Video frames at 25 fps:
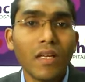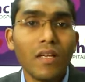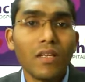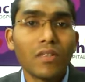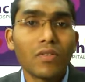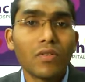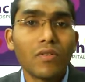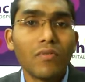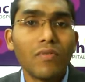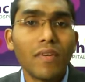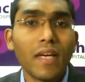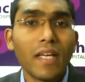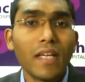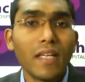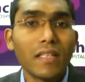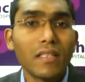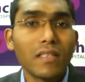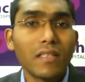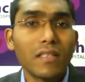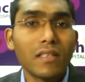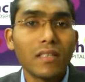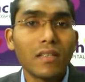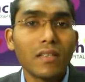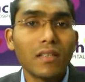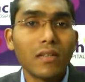So
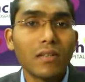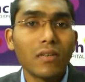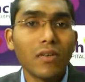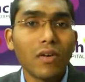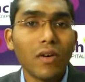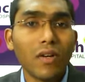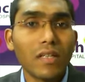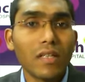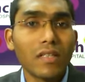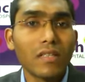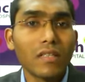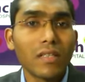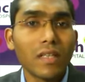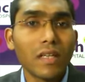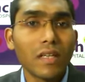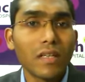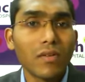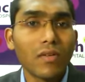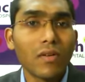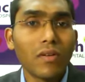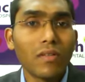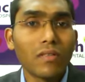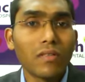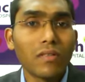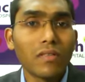various causes can
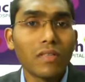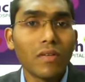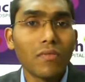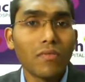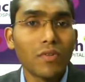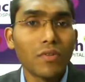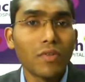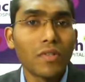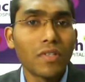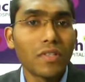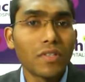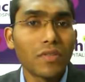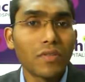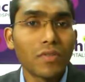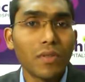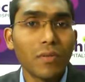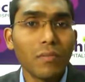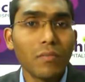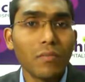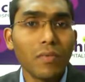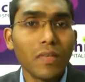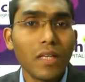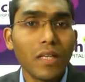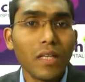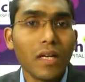cause nephrotic
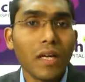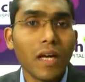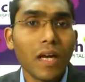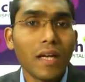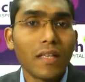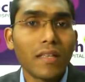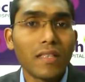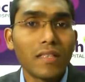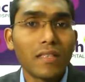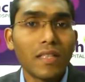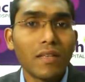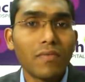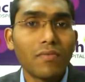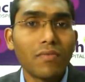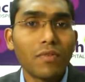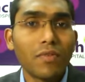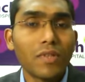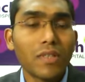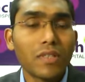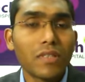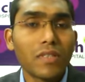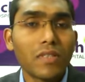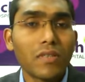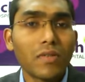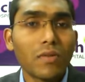syndrome, and this
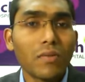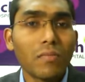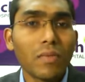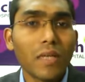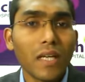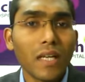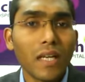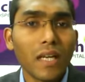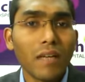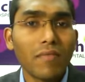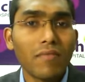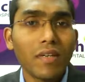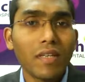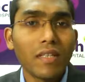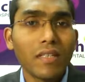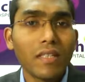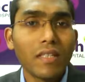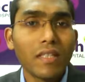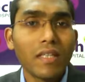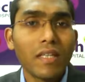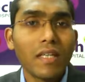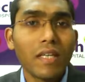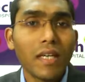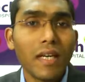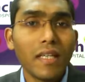nephrotic syndrome can affect
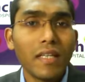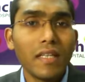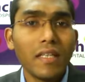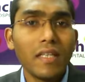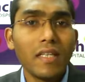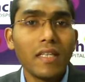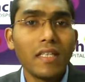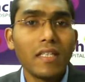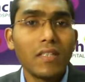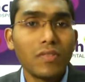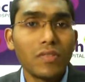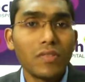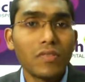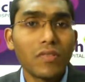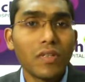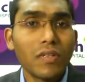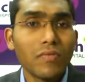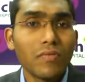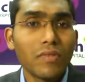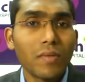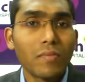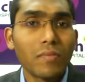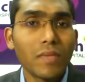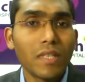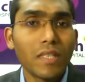any individual
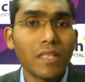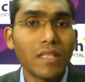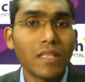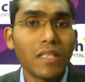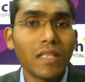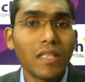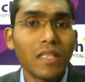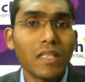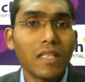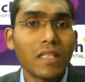from the